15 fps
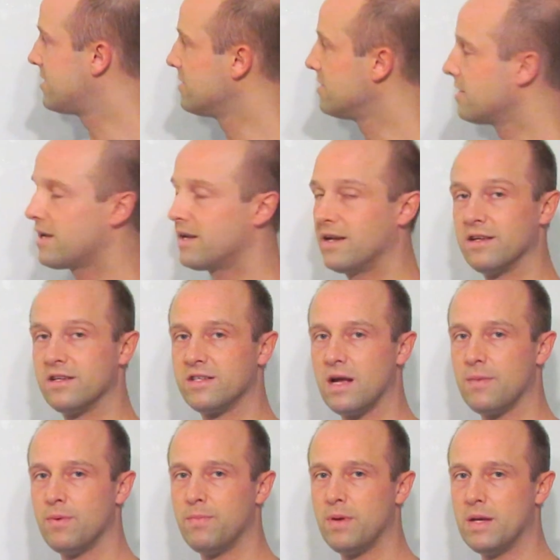you're looking at the
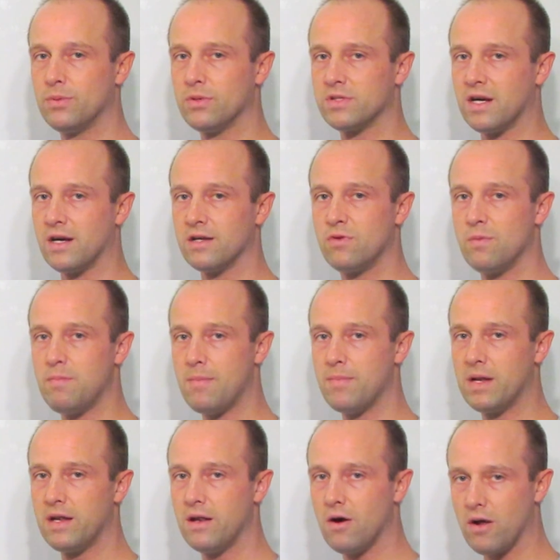shape of people's eyes,
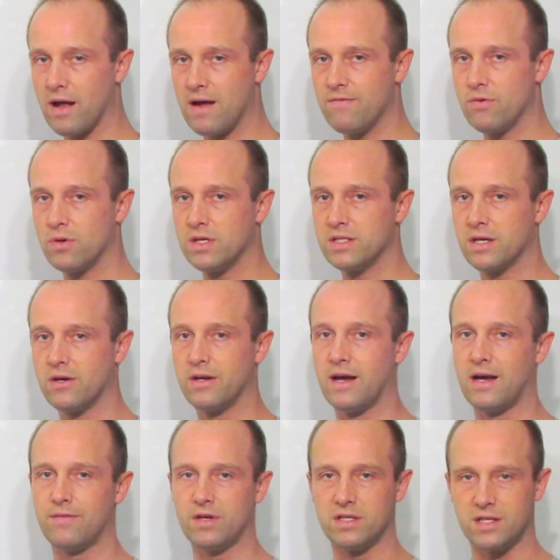remember not everyone is going to
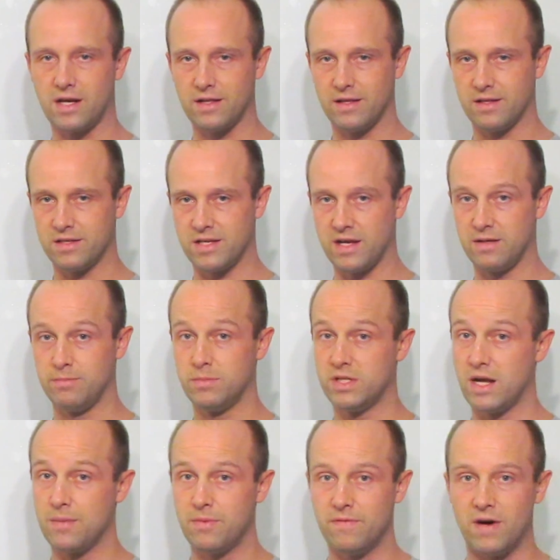have exactly the same
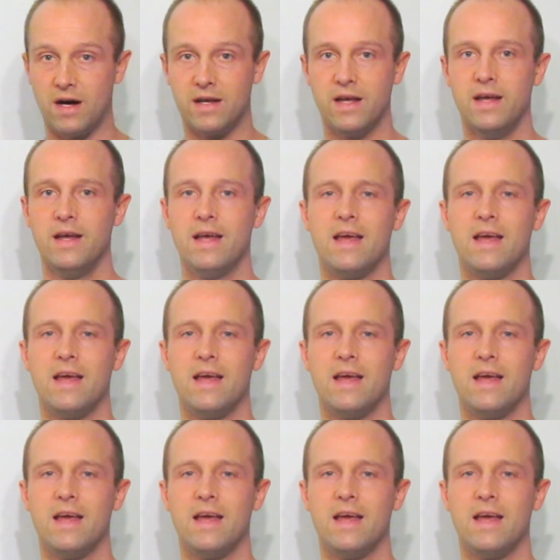shape of eye.